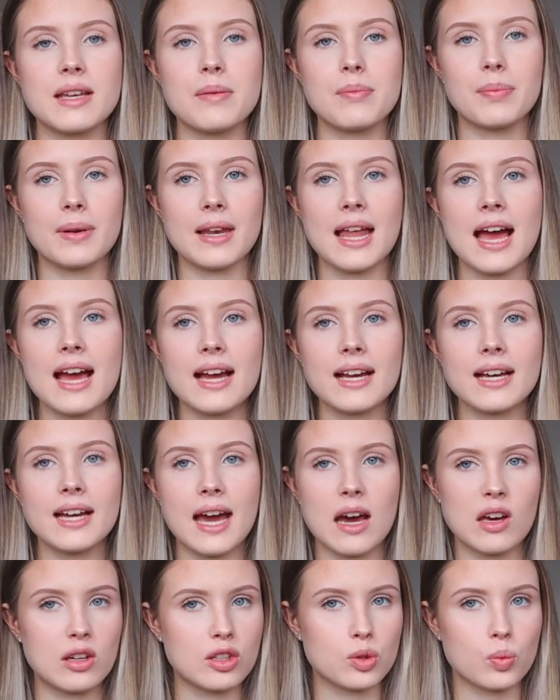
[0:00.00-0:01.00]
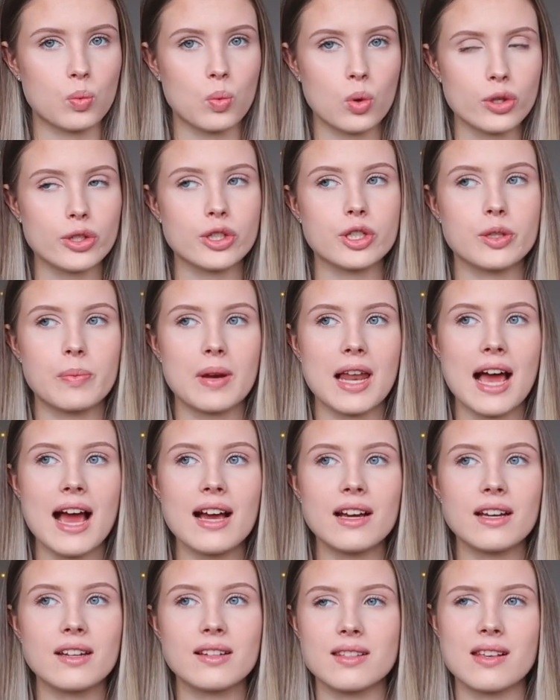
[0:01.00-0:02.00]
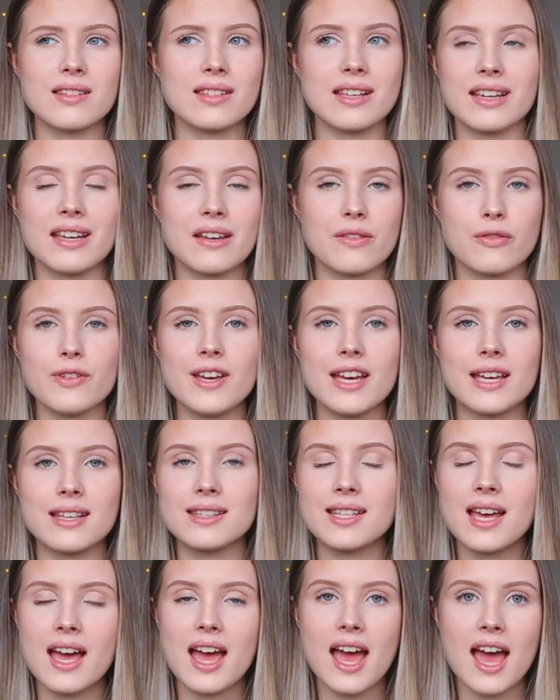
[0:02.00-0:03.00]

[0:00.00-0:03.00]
in black and washed black, because I was like, it fits.